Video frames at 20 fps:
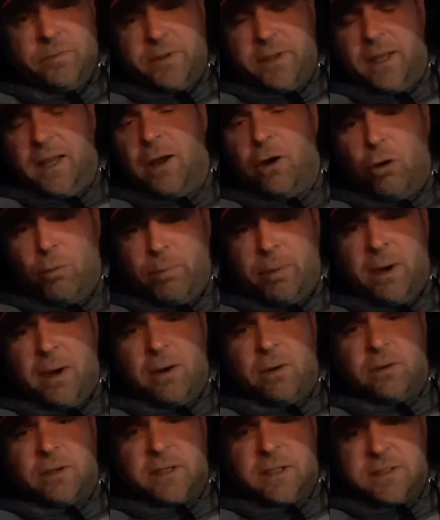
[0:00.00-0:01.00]
to help
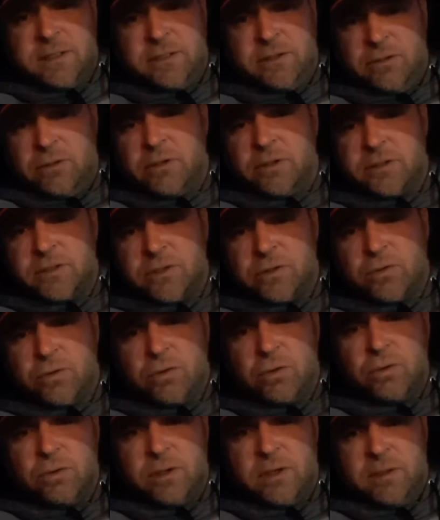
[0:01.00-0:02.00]
out because, it's a
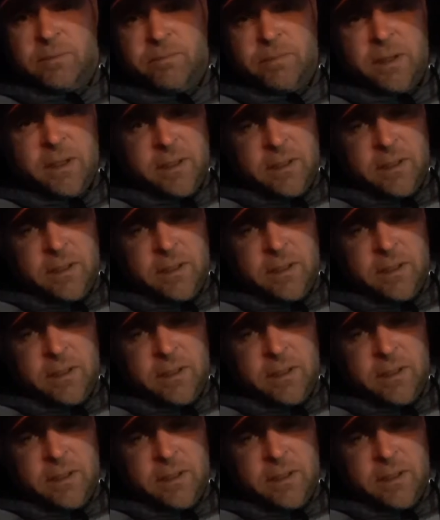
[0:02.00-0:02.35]
crew,